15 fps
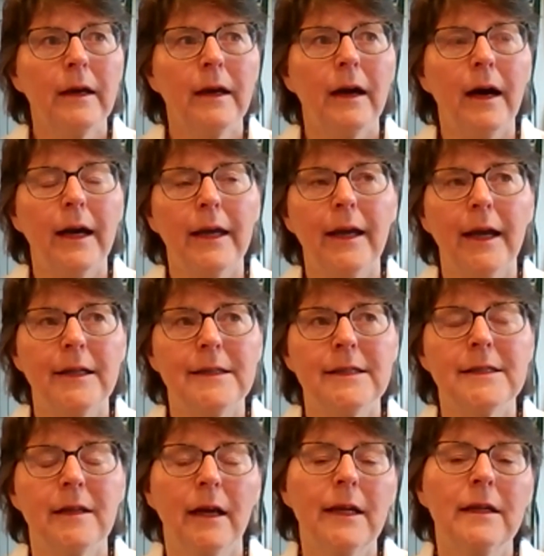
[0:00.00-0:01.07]
I
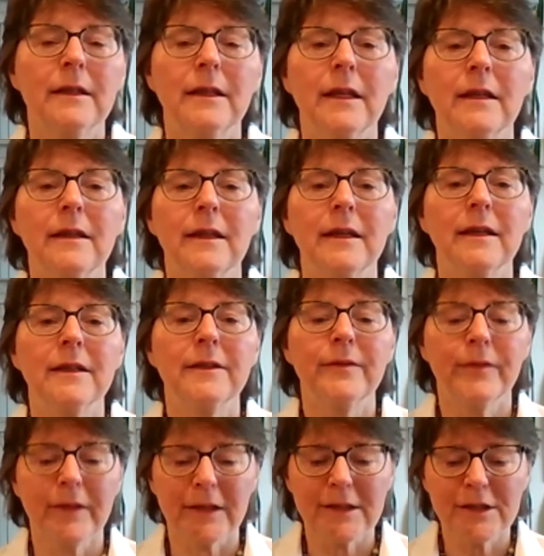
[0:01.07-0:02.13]
decided that the
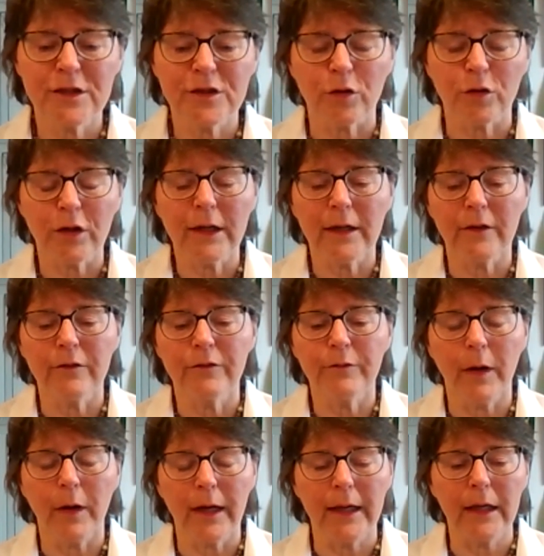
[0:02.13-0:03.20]
story of
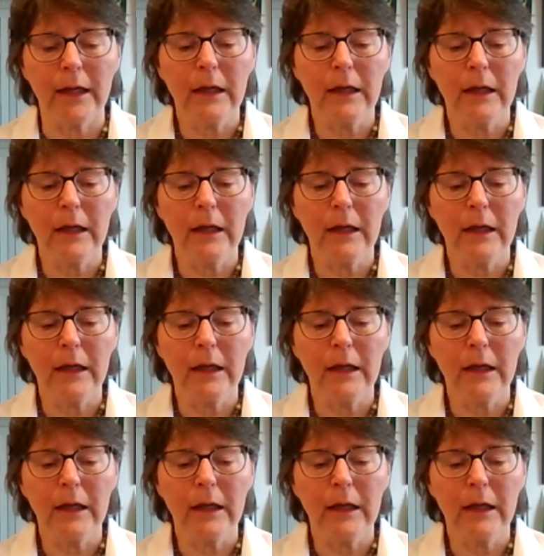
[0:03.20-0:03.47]
my